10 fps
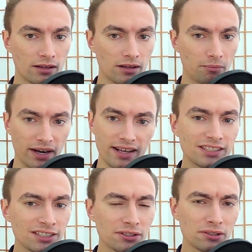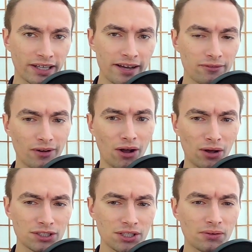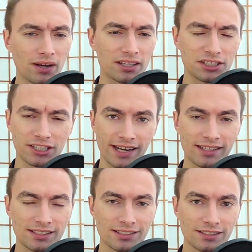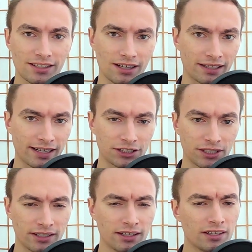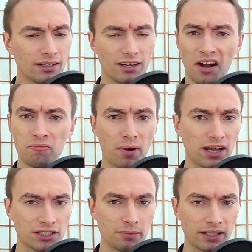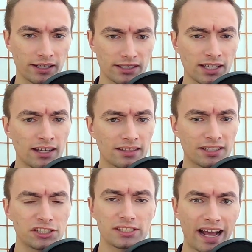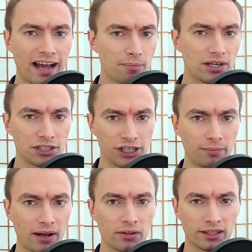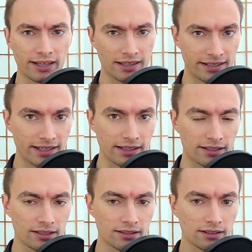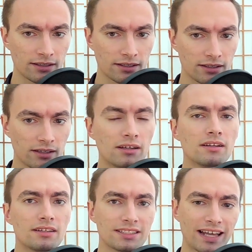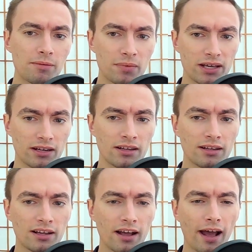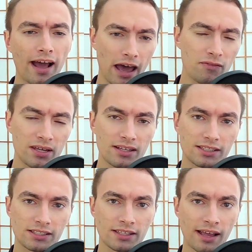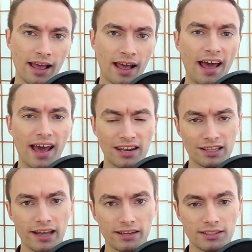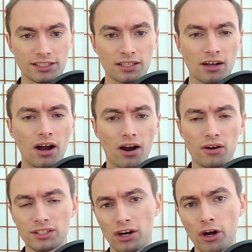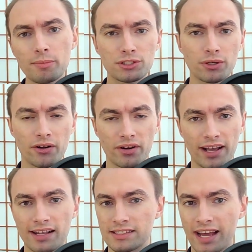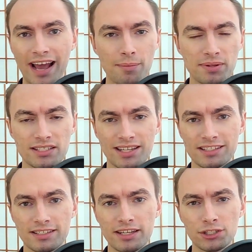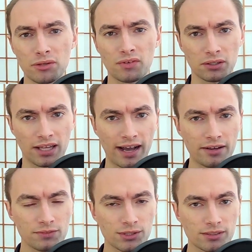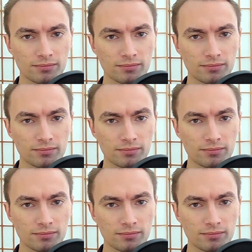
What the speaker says: But isn't your life also a chance collection of possibilities that just happen to shape out like they did? Does that mean heaviness and lightness are as arbitrary as the happenstance nature of our lives?